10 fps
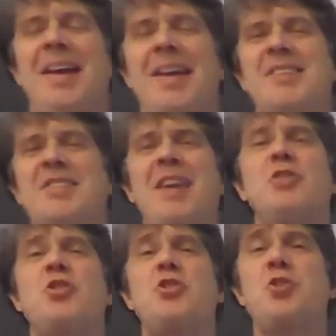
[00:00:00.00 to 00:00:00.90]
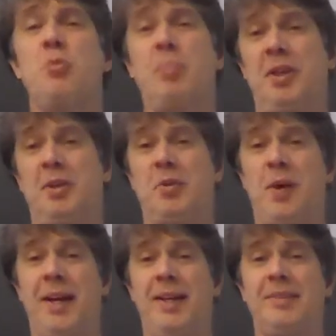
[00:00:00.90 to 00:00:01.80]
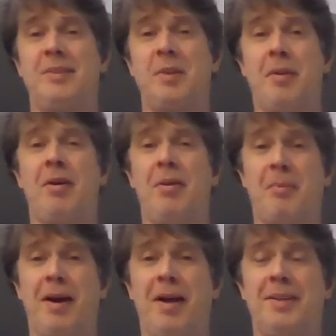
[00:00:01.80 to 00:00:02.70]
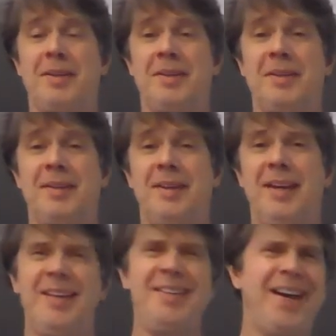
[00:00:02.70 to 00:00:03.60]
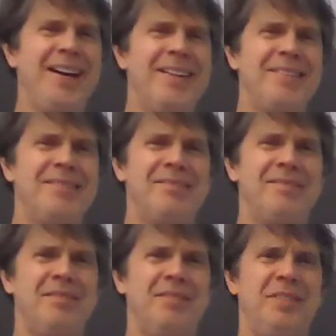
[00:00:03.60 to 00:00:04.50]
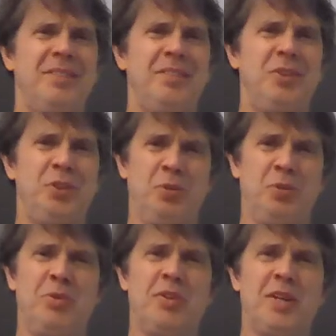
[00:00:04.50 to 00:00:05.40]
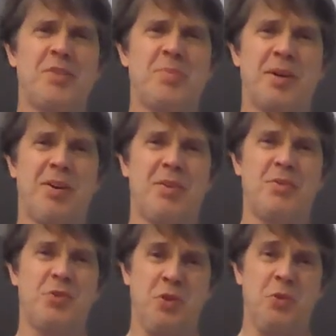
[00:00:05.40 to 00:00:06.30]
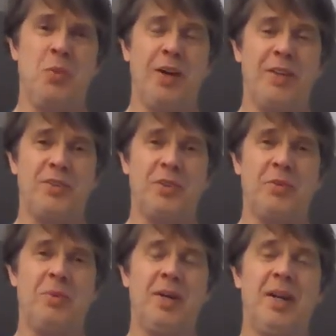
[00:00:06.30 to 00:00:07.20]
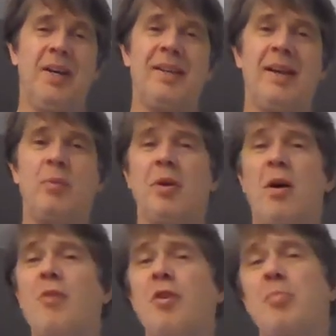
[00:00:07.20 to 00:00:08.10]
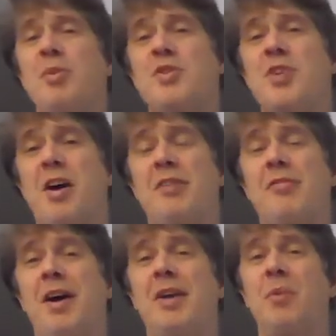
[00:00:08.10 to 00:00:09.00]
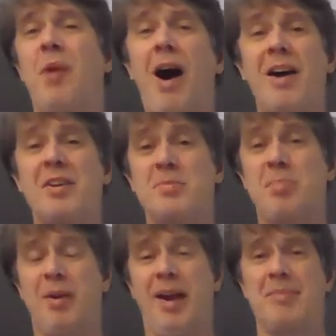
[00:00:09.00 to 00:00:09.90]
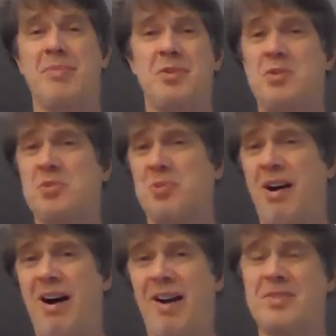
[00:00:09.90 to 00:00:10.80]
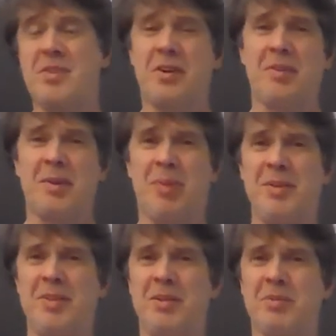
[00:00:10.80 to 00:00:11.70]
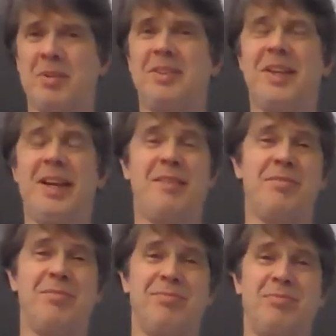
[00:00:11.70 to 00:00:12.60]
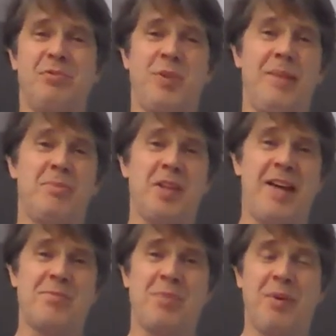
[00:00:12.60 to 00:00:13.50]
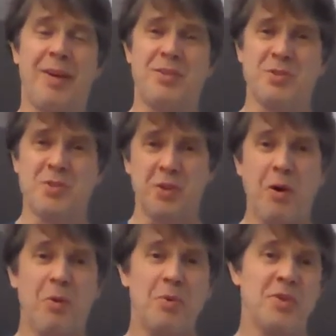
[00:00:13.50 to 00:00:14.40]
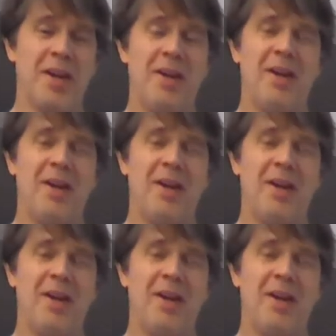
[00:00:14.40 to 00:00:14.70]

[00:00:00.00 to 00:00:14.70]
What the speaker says: it sounded stupid in a way to the modern mind. And yet, you do things because you want to. Now, we're over personifying rocks, perhaps. They're just rocks. They probably don't really have dreams and aspirations and goals.